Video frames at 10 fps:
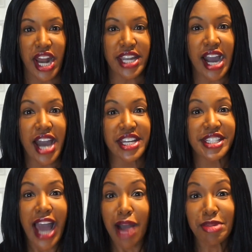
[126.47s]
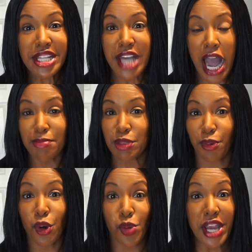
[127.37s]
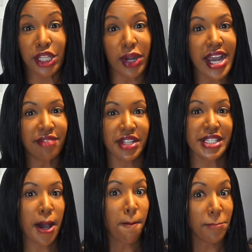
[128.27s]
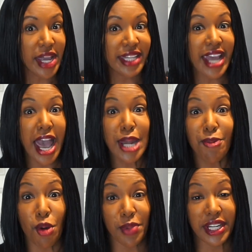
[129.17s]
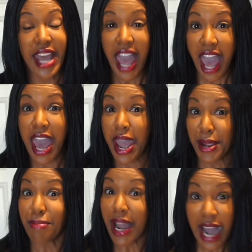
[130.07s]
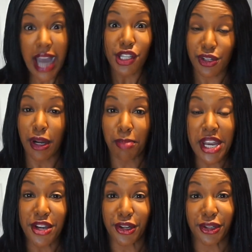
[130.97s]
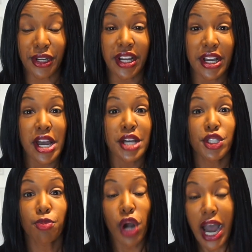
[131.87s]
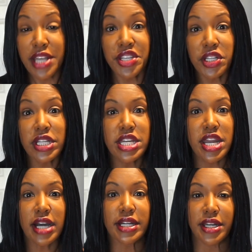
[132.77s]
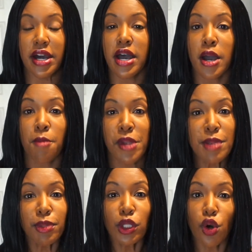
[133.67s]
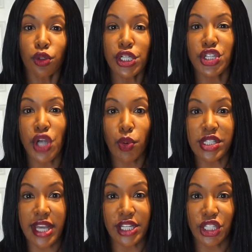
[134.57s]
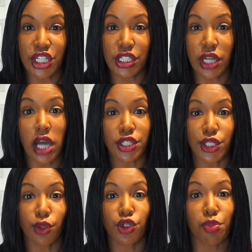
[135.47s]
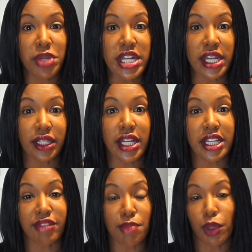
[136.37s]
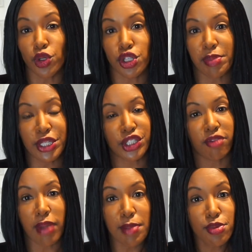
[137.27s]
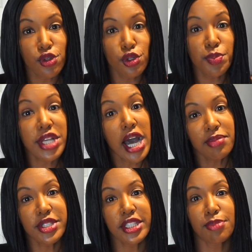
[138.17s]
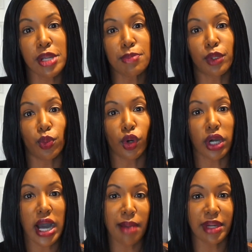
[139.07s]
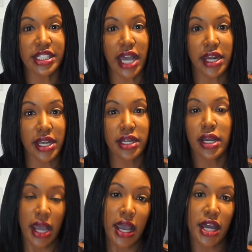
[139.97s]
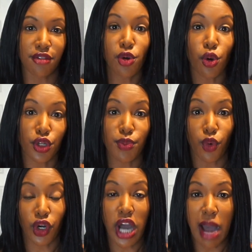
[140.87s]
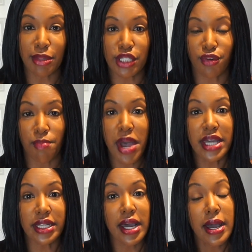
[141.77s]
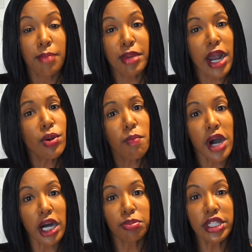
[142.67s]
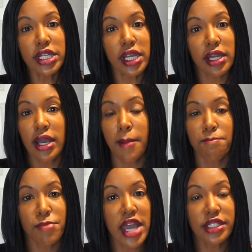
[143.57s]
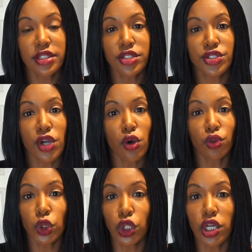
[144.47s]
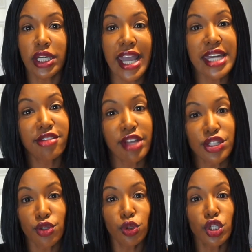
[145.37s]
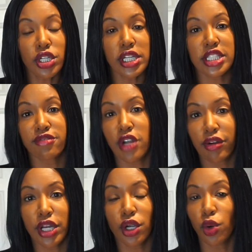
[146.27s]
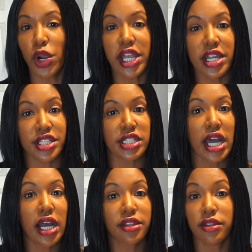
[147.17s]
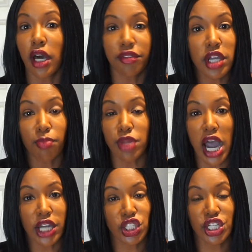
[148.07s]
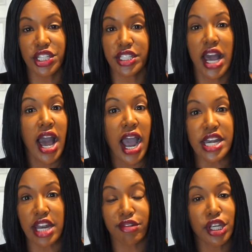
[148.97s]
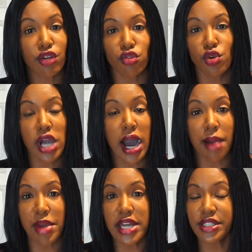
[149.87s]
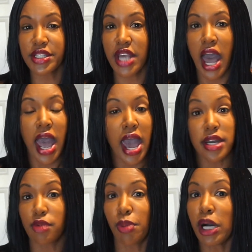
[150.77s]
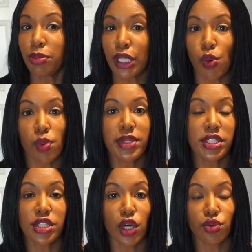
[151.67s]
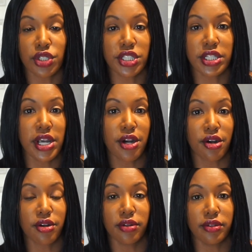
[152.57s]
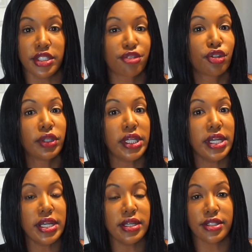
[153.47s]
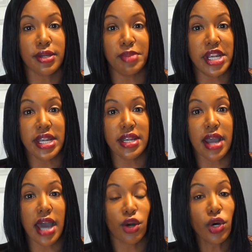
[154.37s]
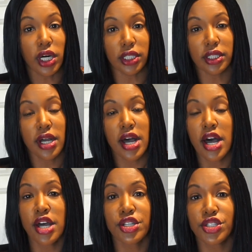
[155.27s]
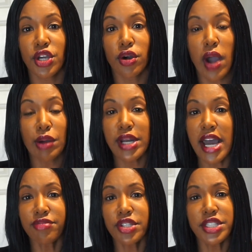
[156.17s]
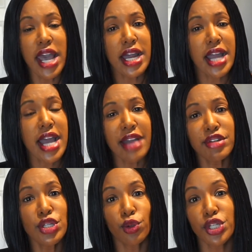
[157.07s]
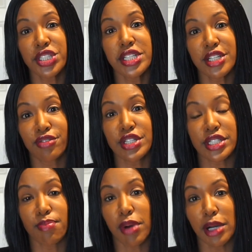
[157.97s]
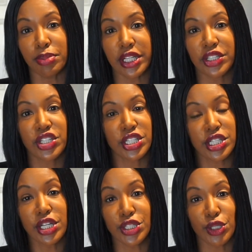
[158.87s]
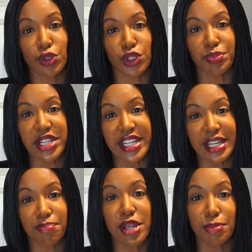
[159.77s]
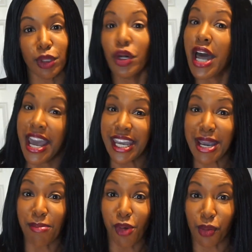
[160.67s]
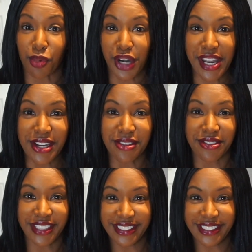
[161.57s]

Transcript: I got is, how many times per week do I have to tell men and women, hey, my eyes are up here? Surprisingly, none. People only show attention on social media. Like if I post a picture of my boobs, obviously people will comment on it, and of course more comments from men. But out in public, men don't look, and if they do look, it's very quick. It's nothing obnoxious. I never get rude comments, and in public, women don't stare differently to me at all. So I would have to say I haven't noticed a difference in public. Just on social media, people get more brave.